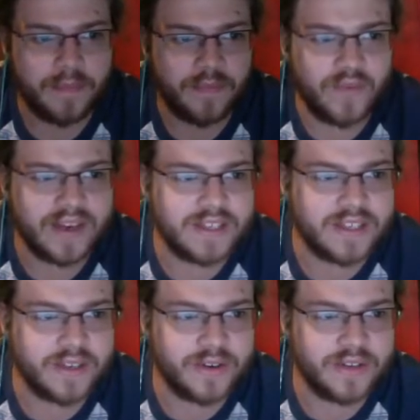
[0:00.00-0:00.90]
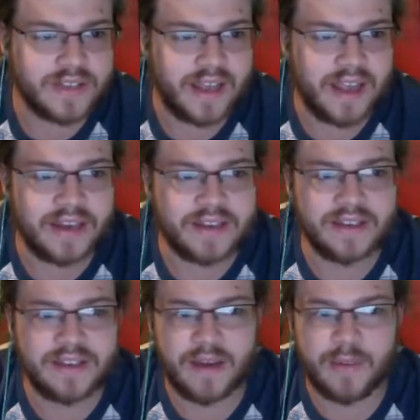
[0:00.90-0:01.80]
Fake Tears and
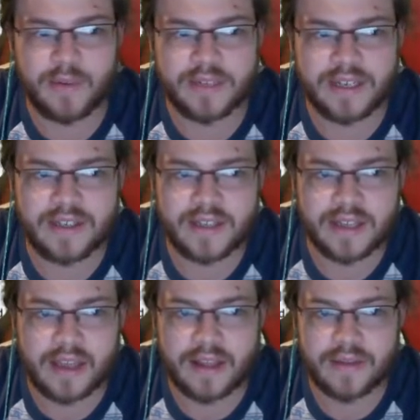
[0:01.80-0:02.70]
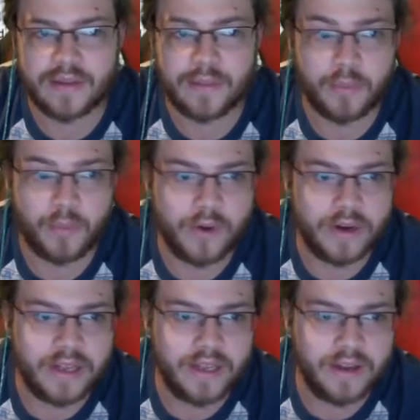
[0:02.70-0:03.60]
doubles into the Gigalith.
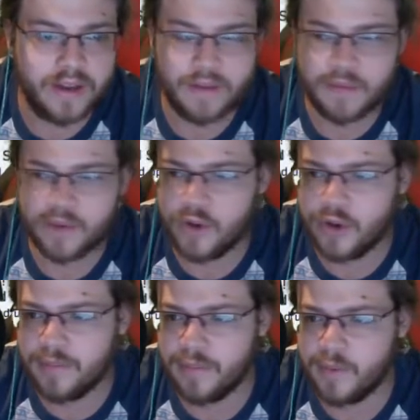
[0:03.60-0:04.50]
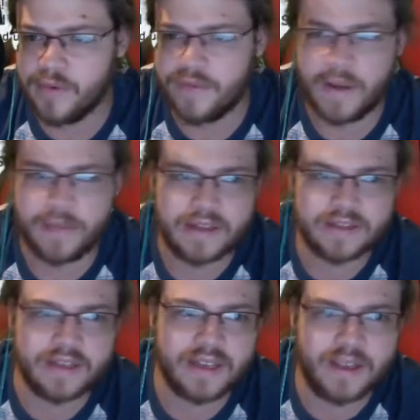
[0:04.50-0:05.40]
Pretty good move. I mean, that's
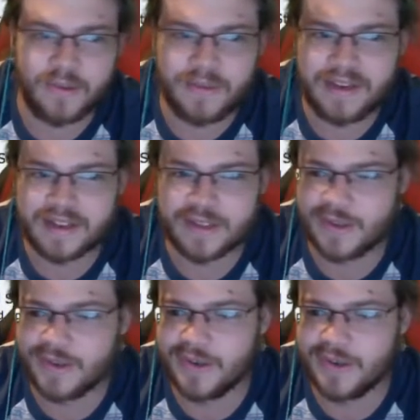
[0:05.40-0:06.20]
going to kill me next turn,